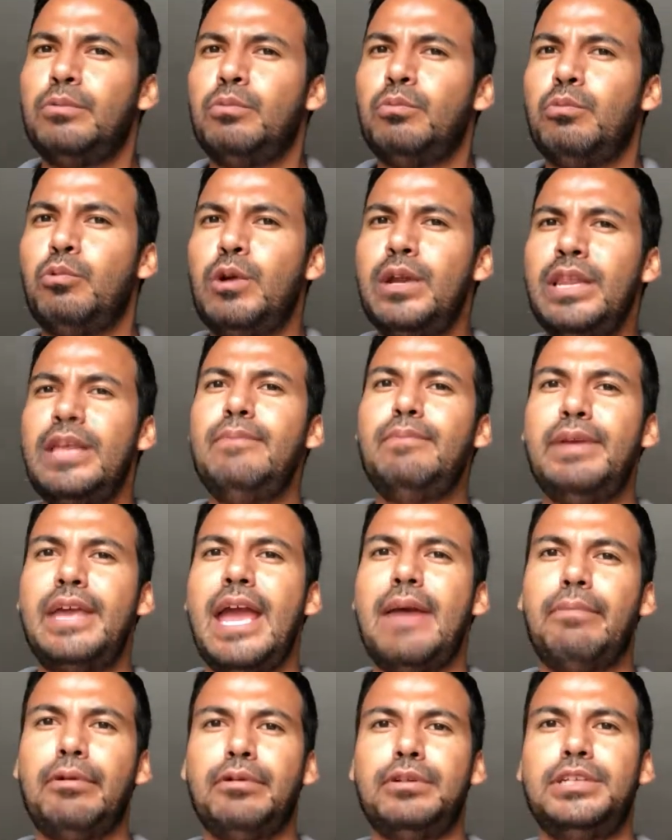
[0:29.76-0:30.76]
really
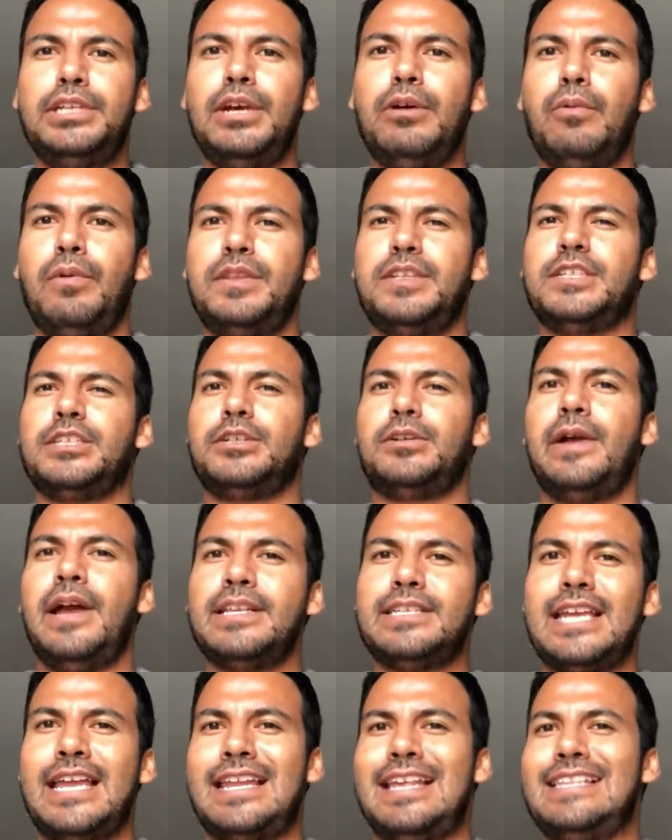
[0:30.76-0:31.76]
be able to deal with
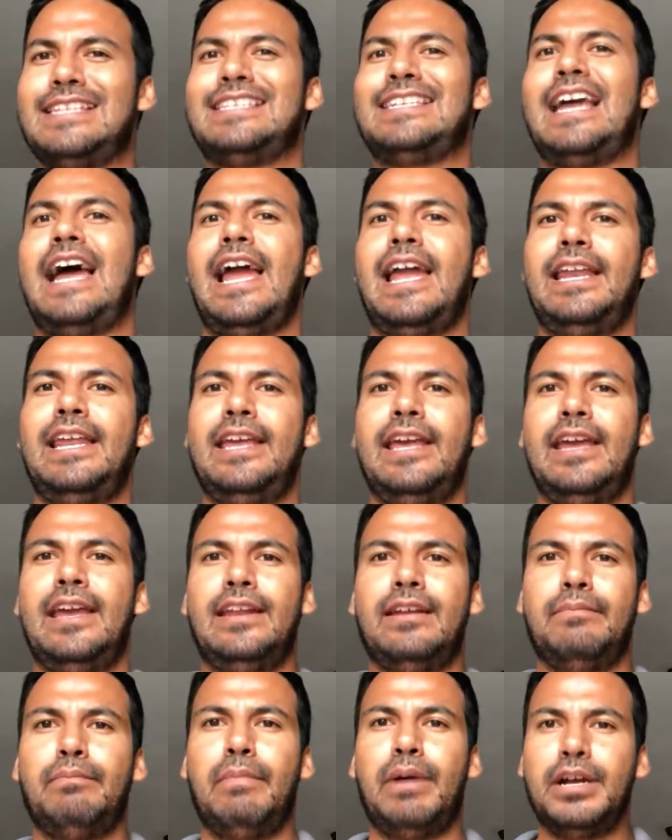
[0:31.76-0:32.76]
stress and anxiety
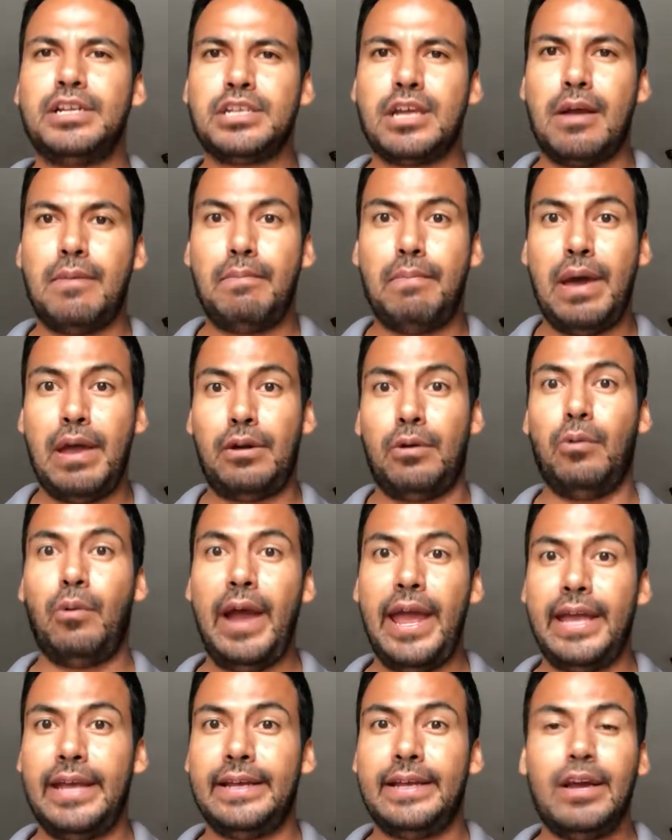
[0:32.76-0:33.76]
in a much better
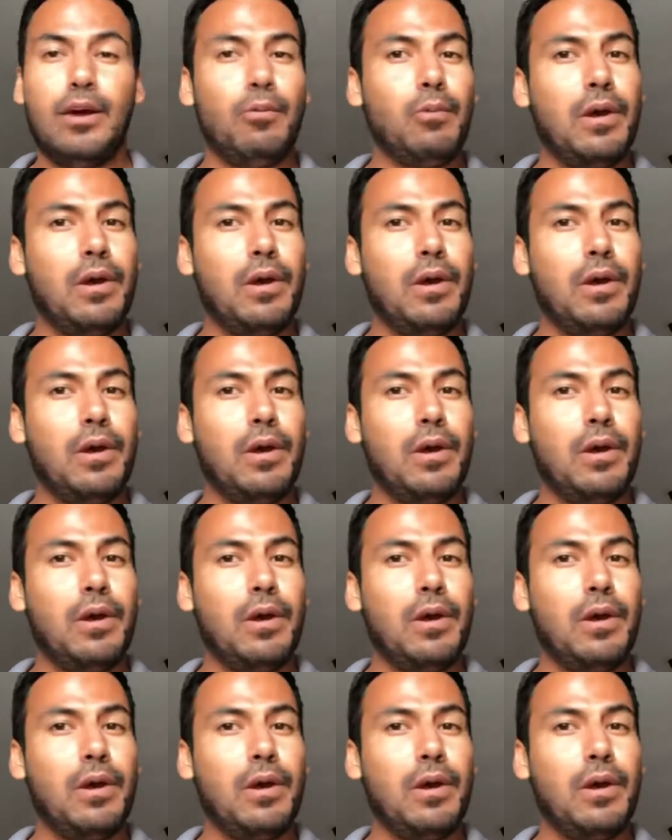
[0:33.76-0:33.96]
way,